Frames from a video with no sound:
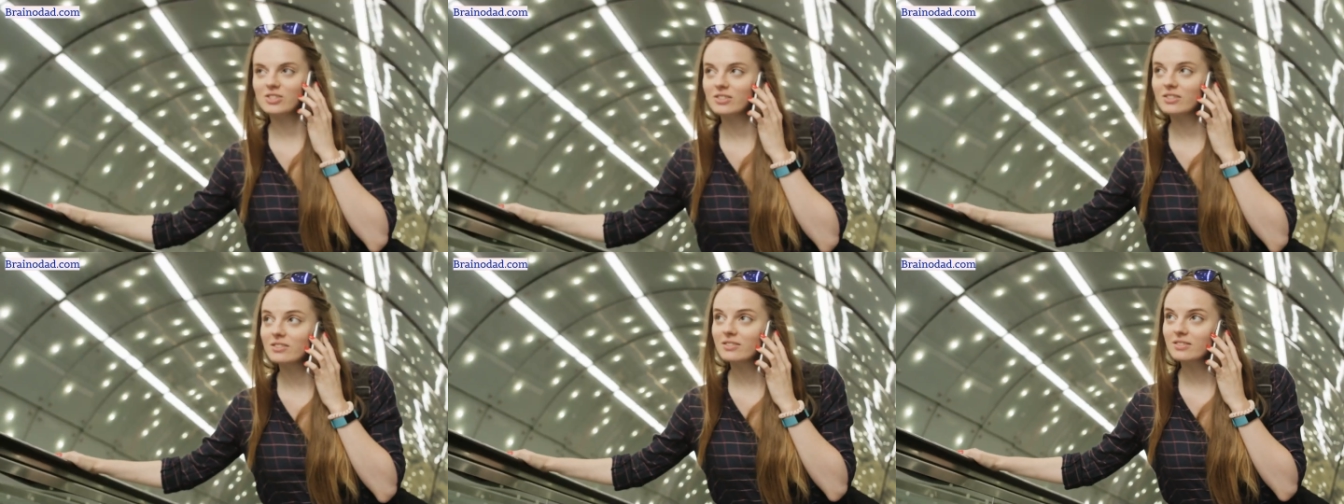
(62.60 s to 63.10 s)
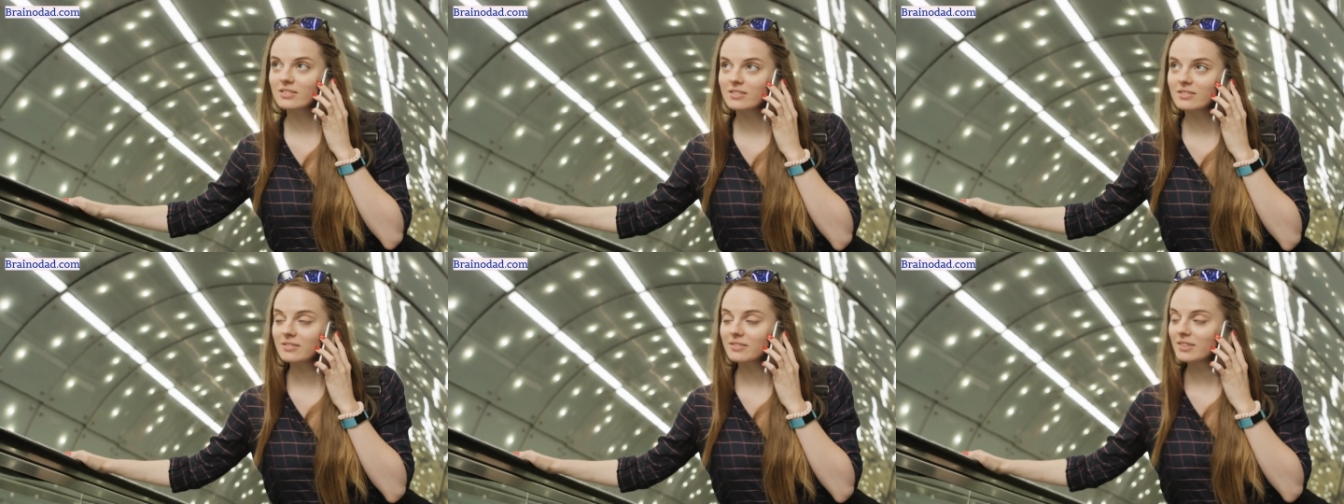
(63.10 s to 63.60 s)
When you
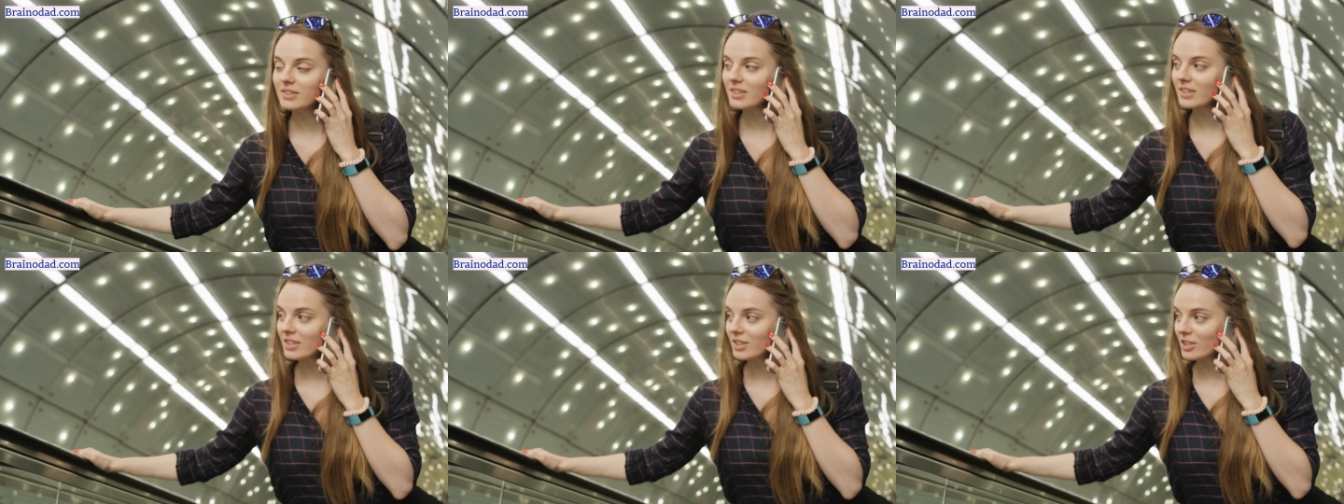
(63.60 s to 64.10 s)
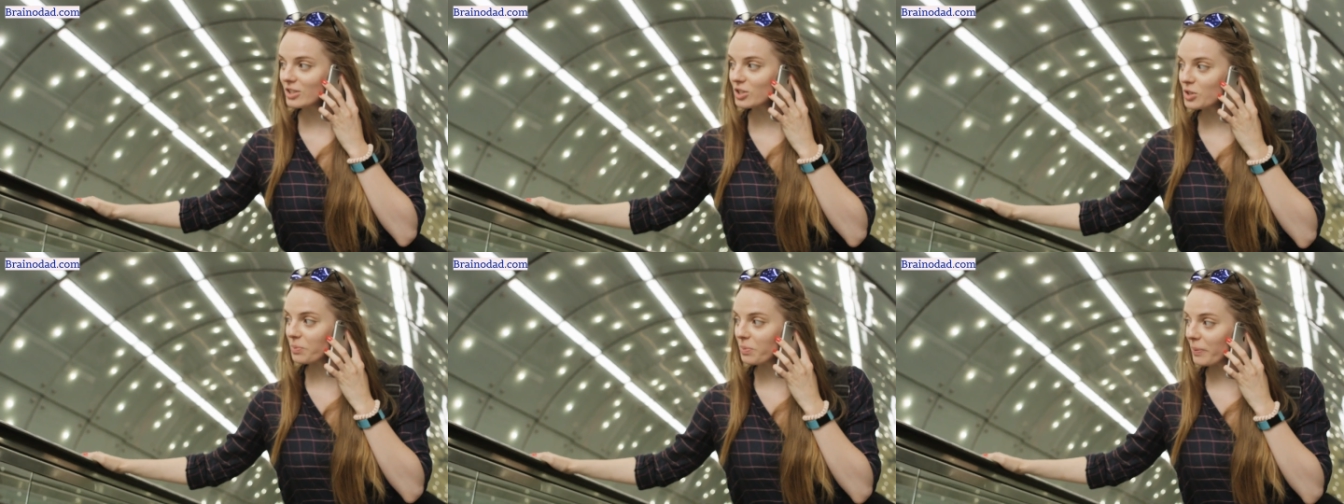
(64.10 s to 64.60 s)
start the tour with
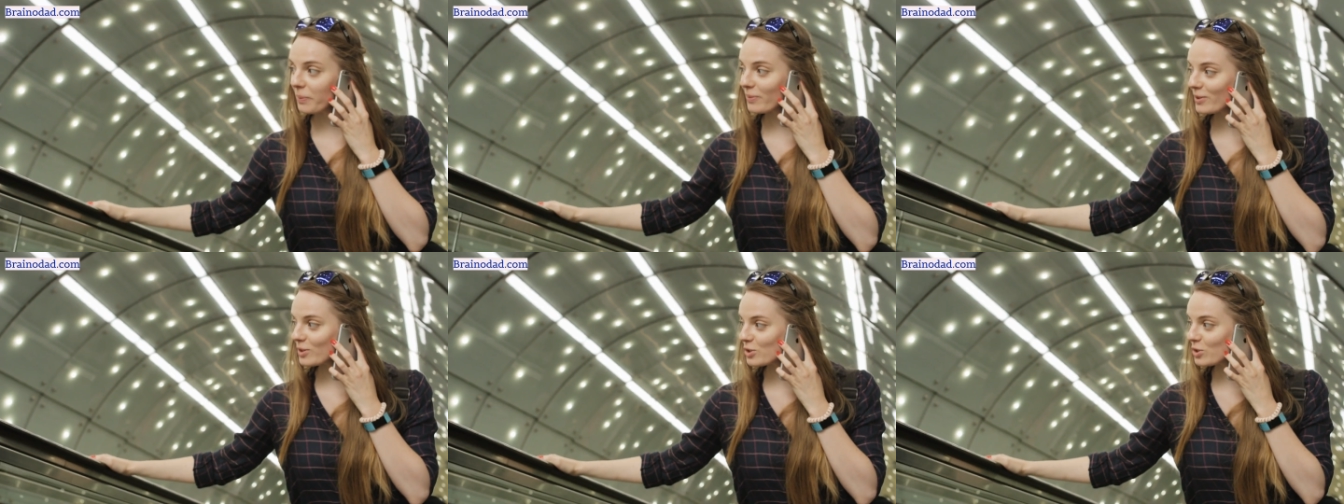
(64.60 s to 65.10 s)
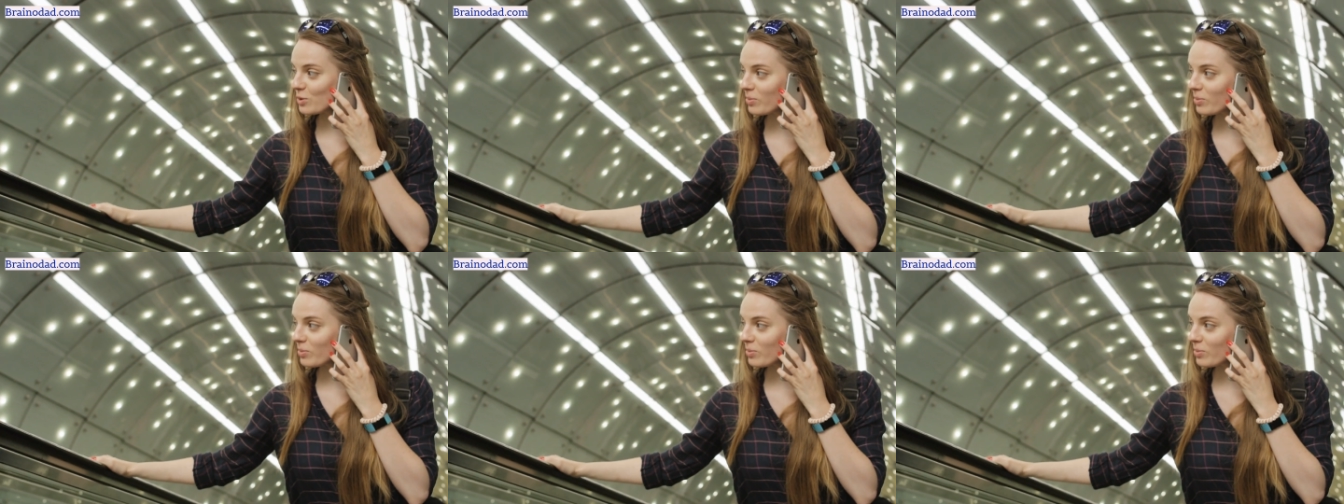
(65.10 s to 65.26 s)
that mindset,